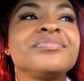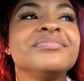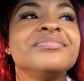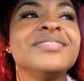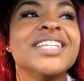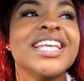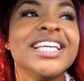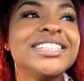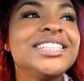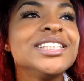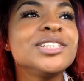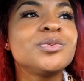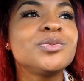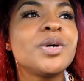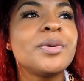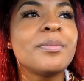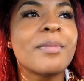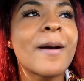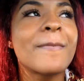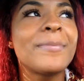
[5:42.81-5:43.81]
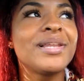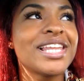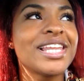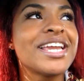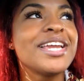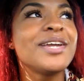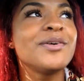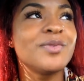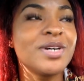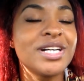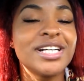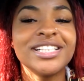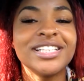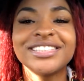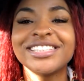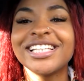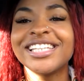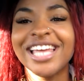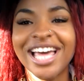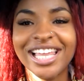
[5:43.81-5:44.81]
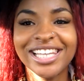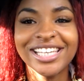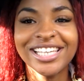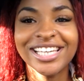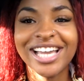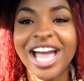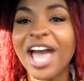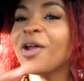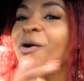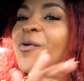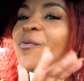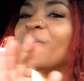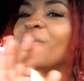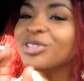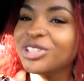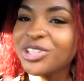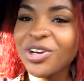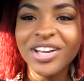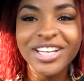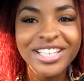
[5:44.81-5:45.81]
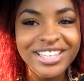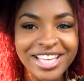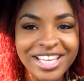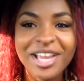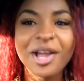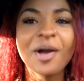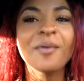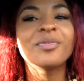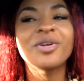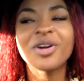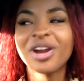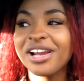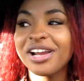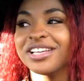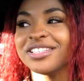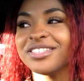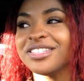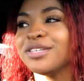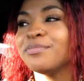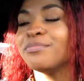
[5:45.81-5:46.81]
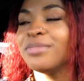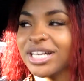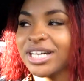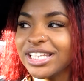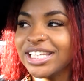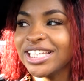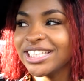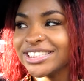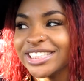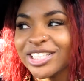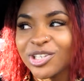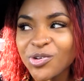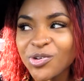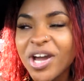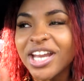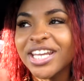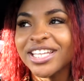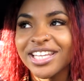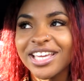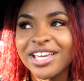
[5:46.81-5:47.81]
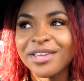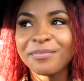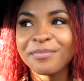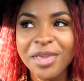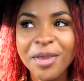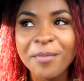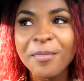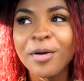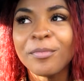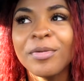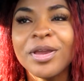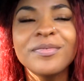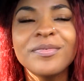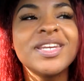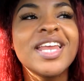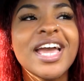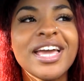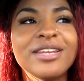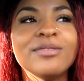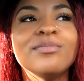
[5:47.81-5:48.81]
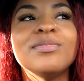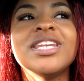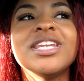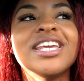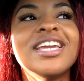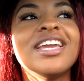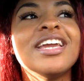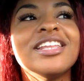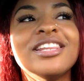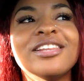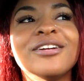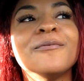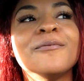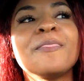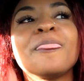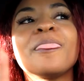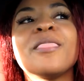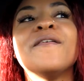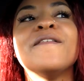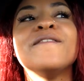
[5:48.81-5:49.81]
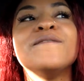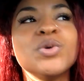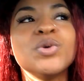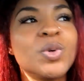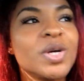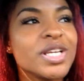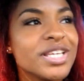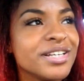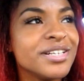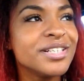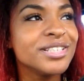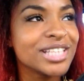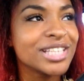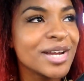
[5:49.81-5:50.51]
this is what my plan was. Now look, I don't want y'all to think I'm crazy, but listen, you gotta think, me and my baby daddy been together 4 years.